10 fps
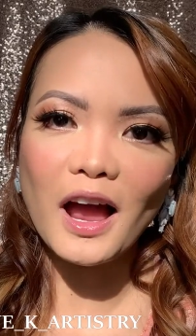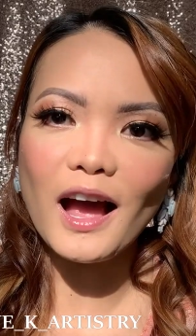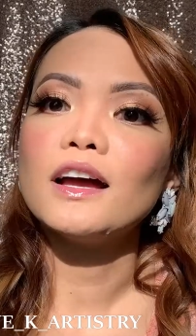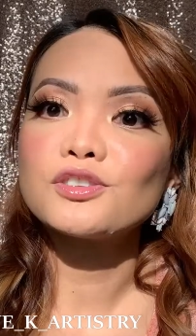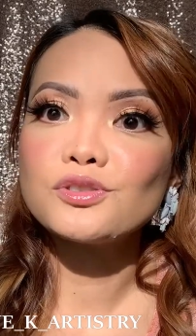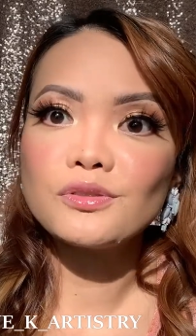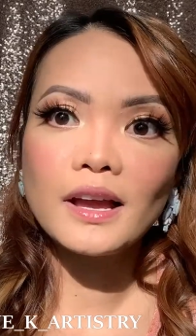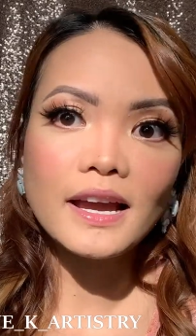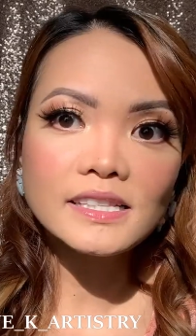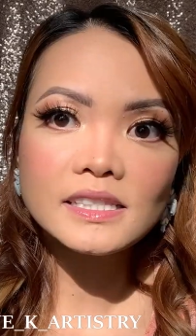As you
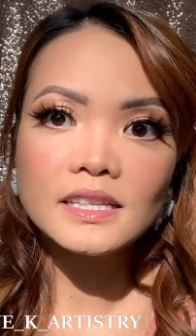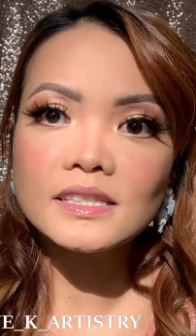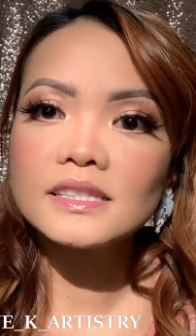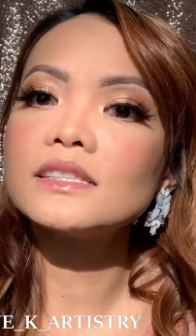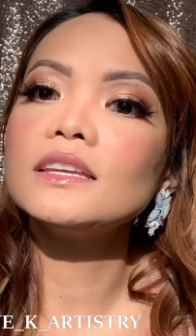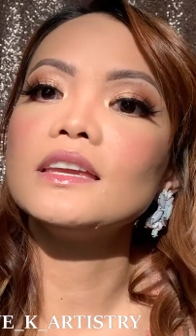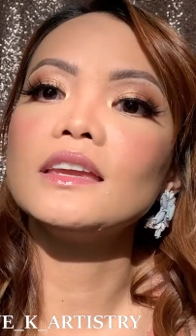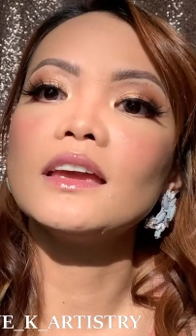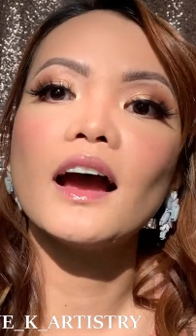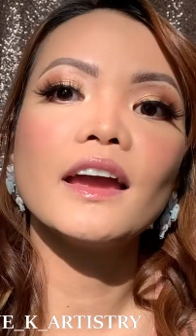guys can
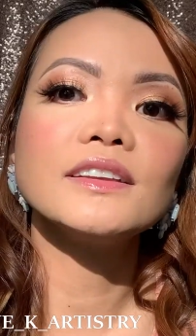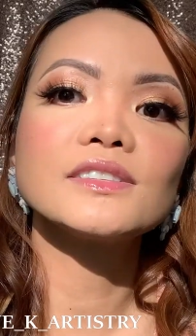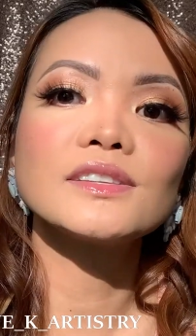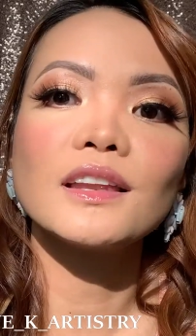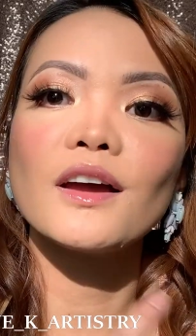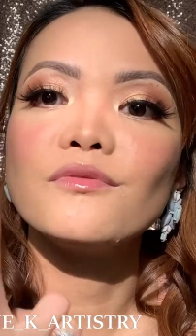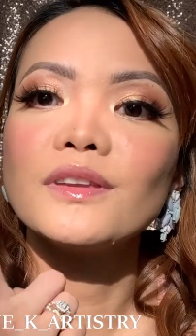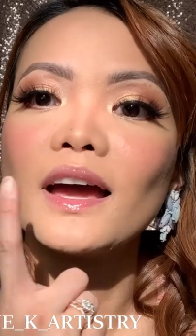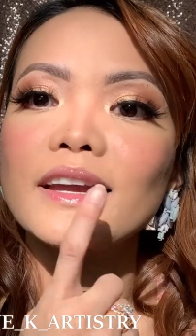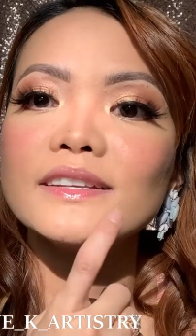see, I still have
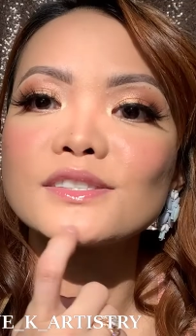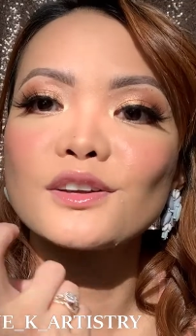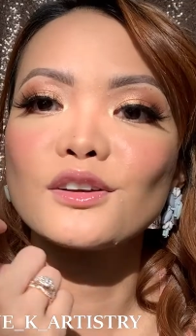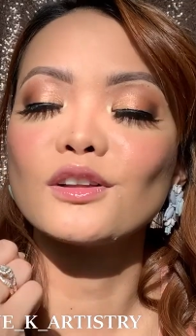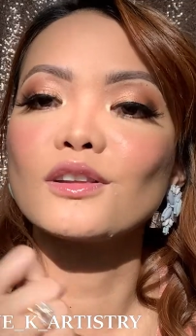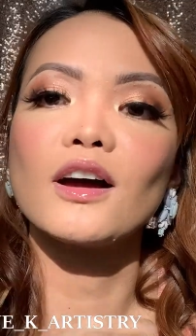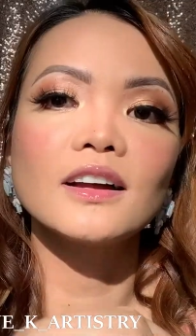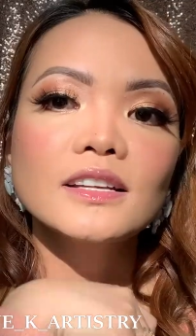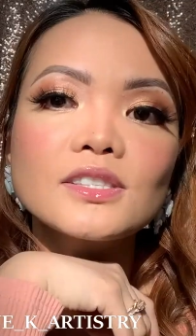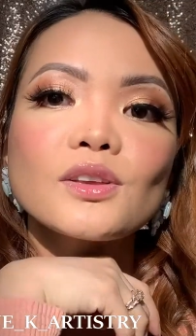nice
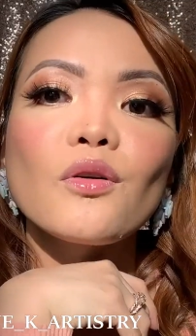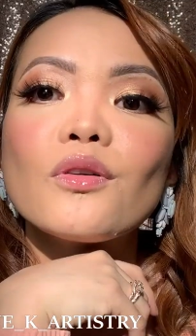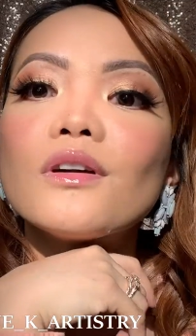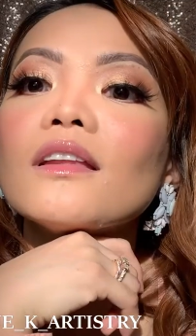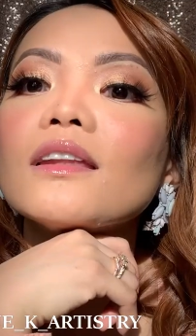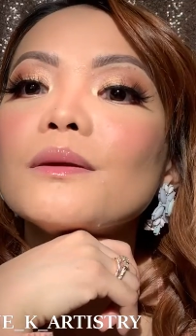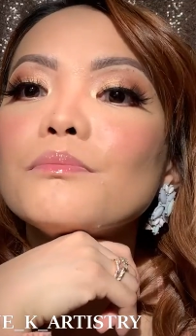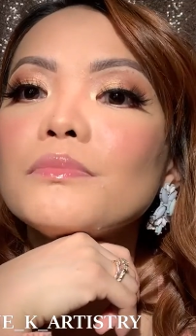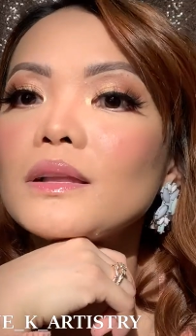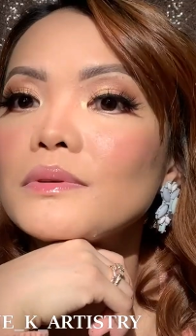gloss or lip
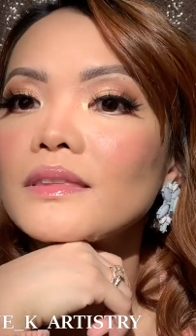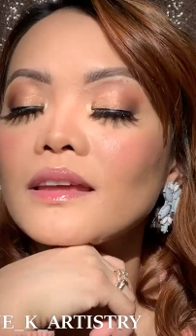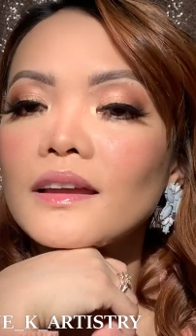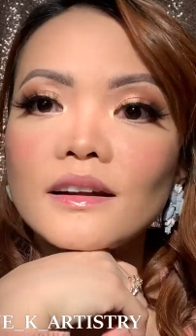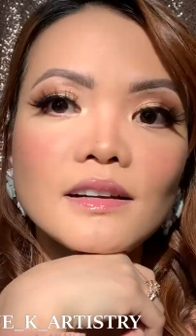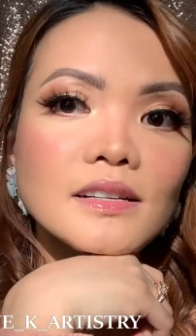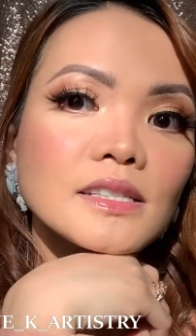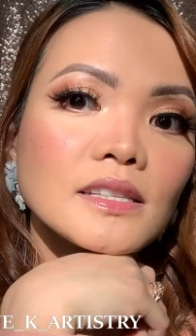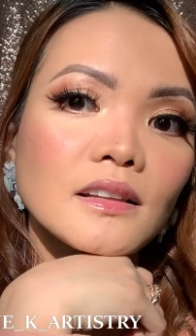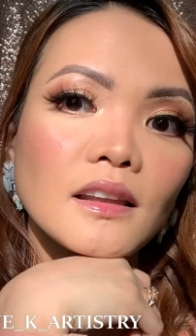balm in there,
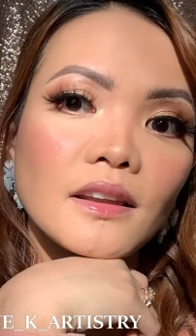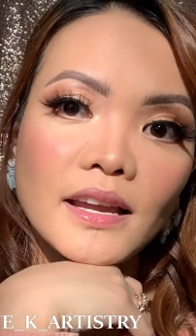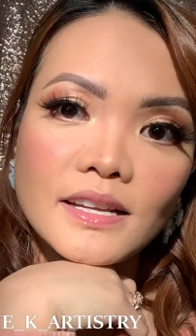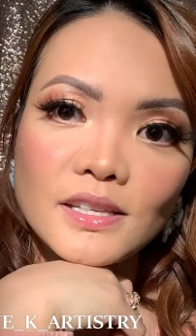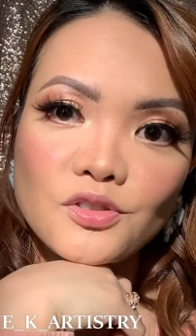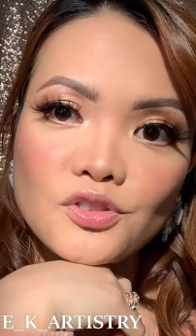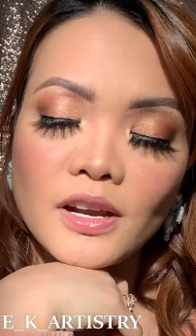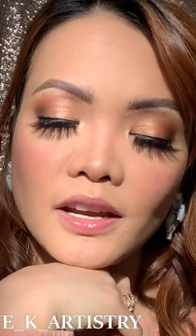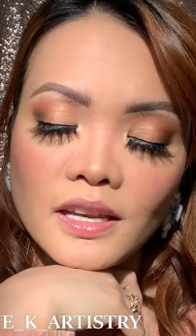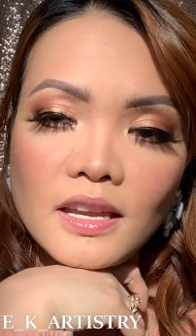still nice and
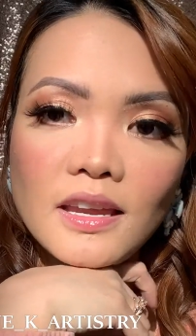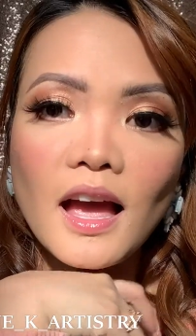shiny.